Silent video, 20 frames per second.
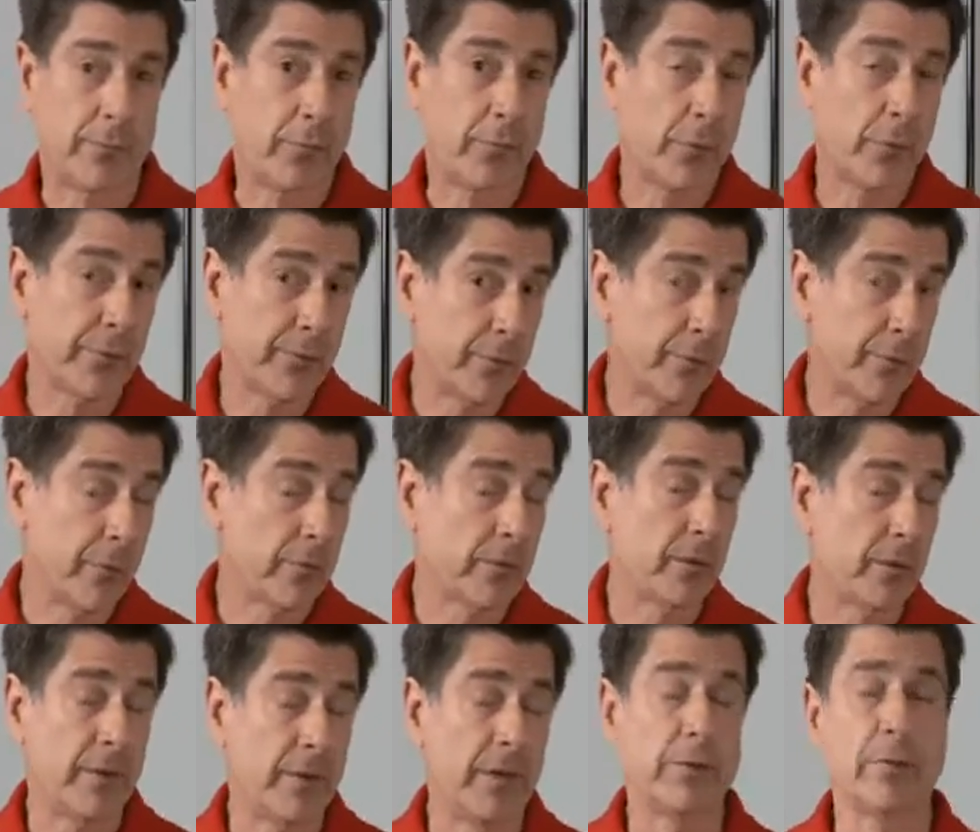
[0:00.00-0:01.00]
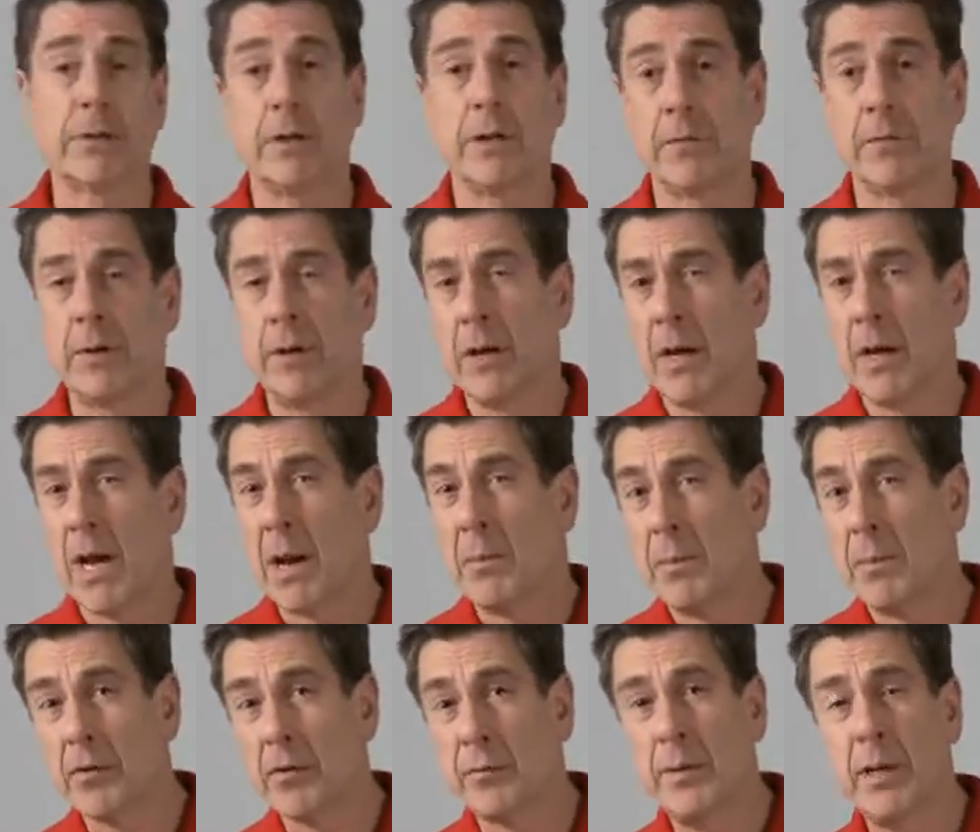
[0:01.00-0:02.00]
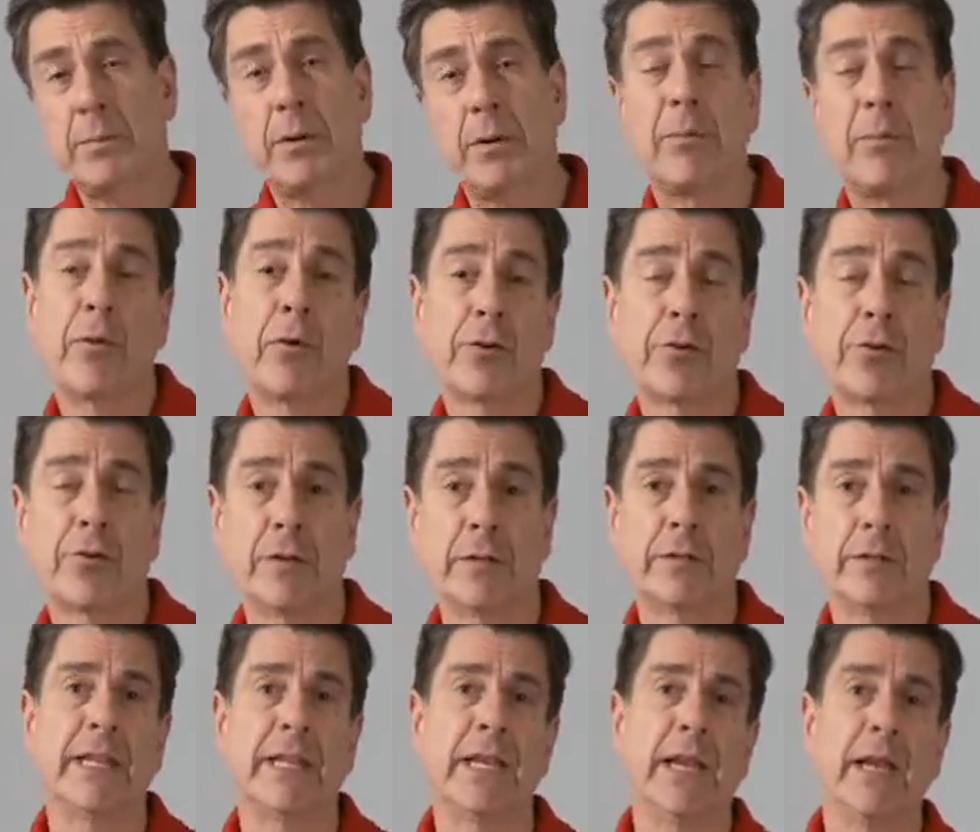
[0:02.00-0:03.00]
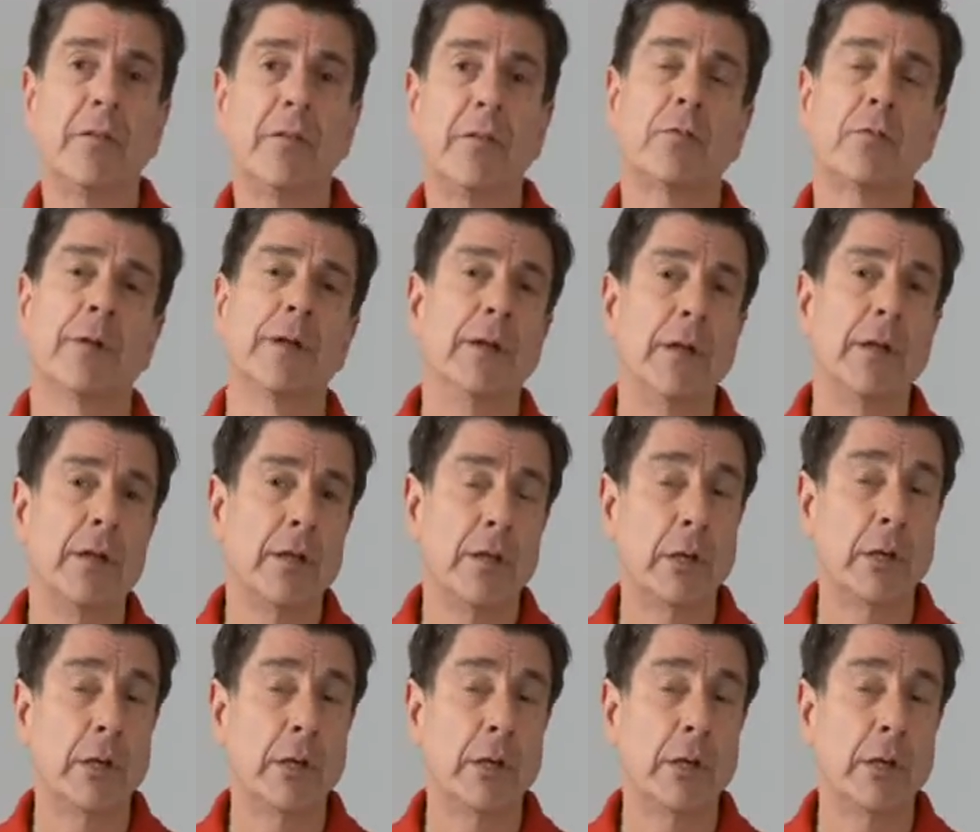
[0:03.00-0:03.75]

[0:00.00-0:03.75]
The force you use to defend yourself must be proportionate to the injury